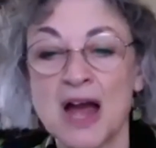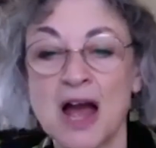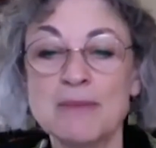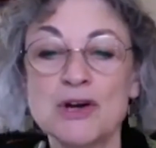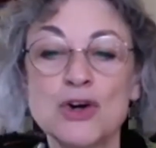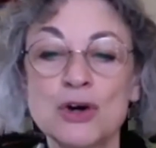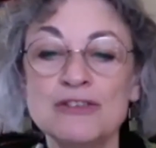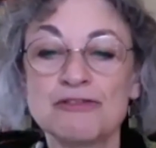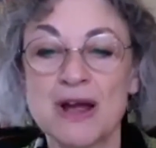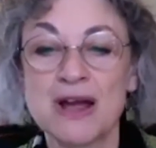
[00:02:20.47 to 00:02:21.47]
I'm a good
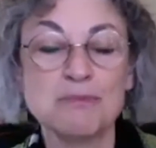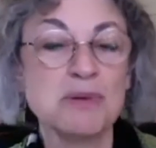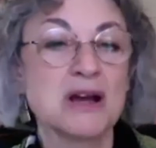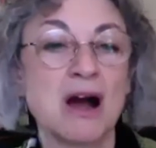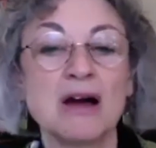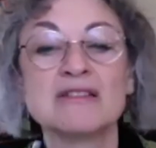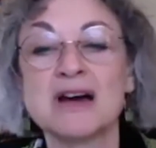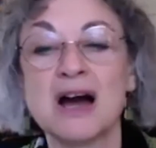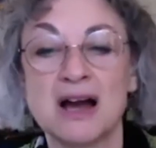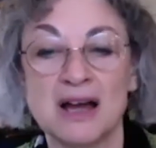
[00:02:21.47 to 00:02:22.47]
friend because
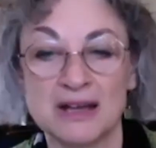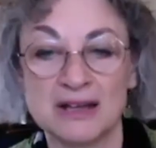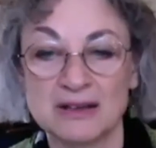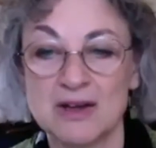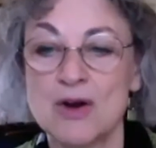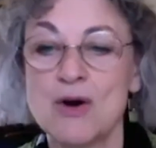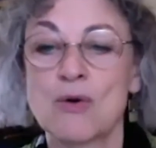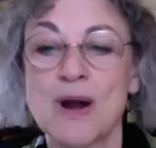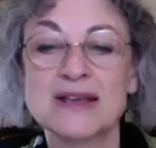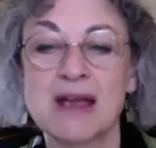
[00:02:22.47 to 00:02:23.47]

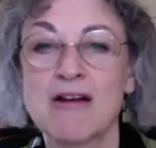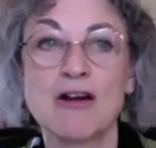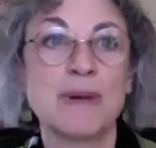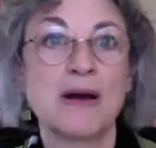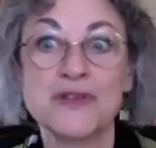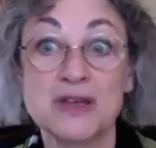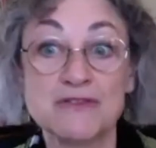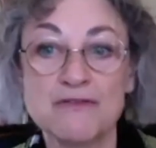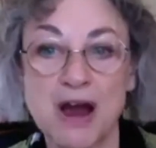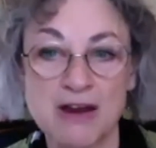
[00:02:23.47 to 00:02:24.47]
or I care about the
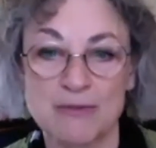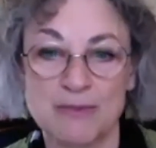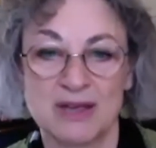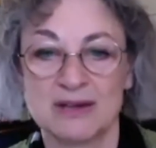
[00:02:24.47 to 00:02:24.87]
environment.